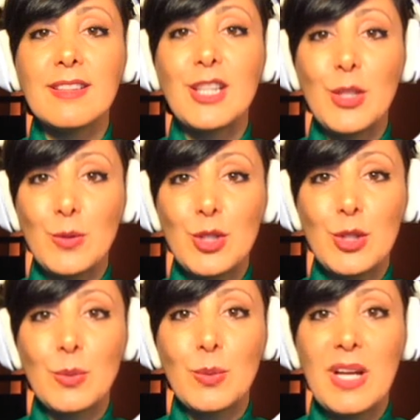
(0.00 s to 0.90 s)

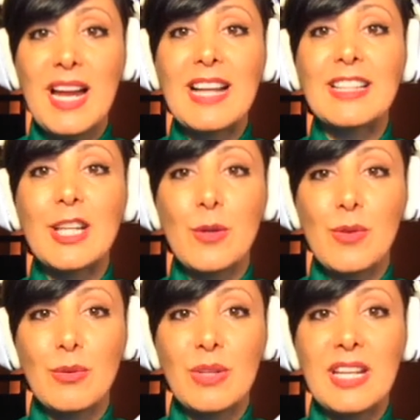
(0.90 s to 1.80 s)
Q2, and
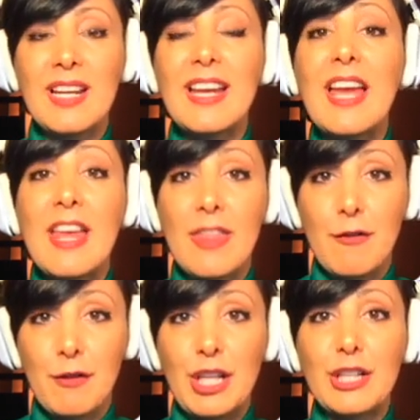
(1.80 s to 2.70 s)
Q3 in the
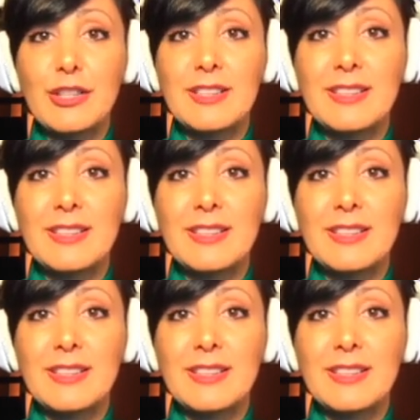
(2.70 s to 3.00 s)
figure.